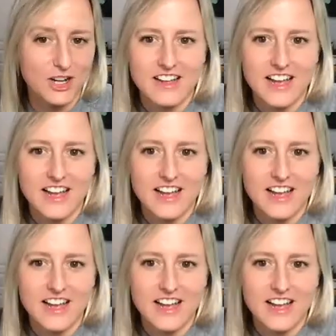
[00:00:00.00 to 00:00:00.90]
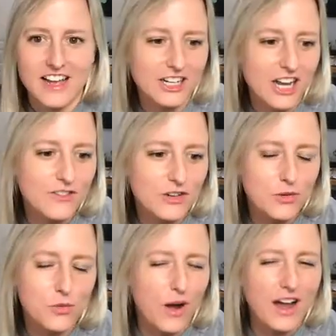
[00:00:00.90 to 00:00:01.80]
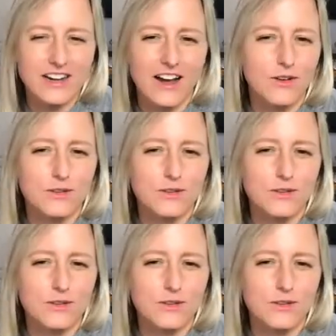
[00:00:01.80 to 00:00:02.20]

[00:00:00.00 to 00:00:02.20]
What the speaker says: After that, going to cover why now.